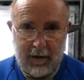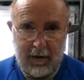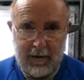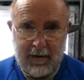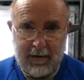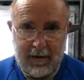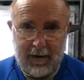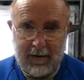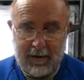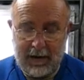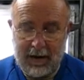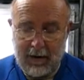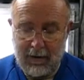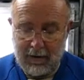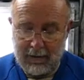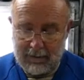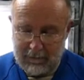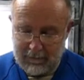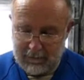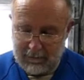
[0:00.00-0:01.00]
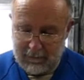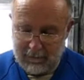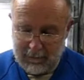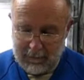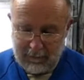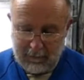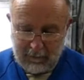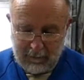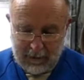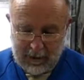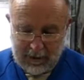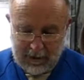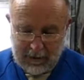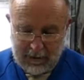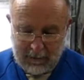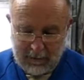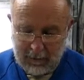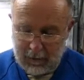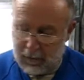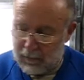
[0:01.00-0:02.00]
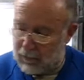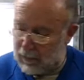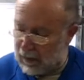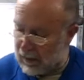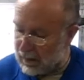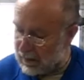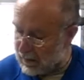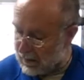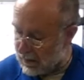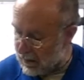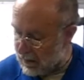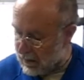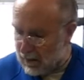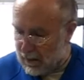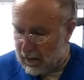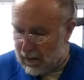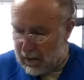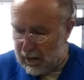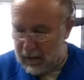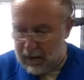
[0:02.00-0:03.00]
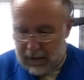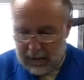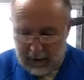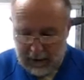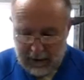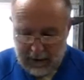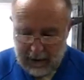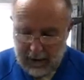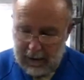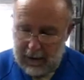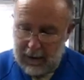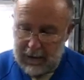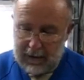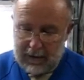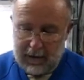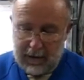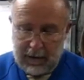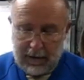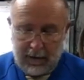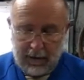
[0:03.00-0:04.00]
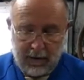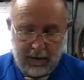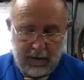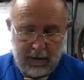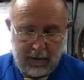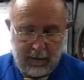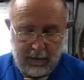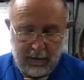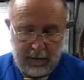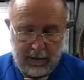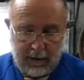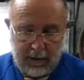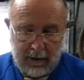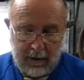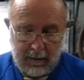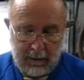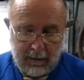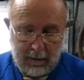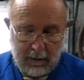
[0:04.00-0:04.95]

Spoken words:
just didn't go and get some good ones. Here's the condition it was in,